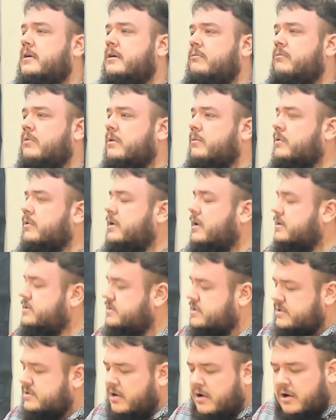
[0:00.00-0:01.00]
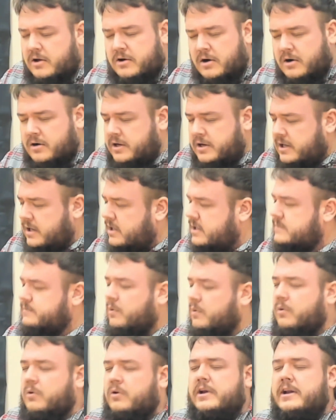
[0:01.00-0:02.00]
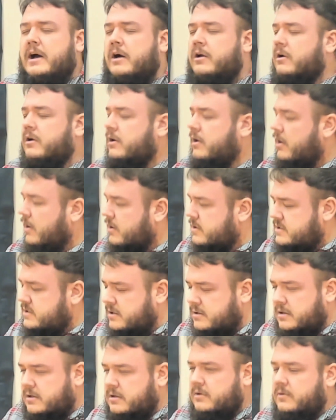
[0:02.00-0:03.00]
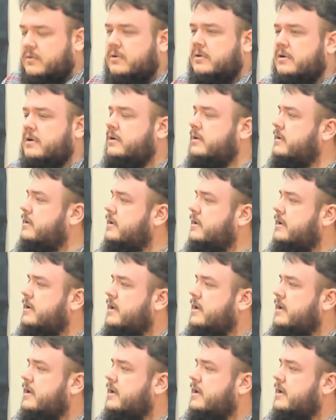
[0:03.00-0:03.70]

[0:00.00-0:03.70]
where we're just on our knees pouring out our heart to the Lord.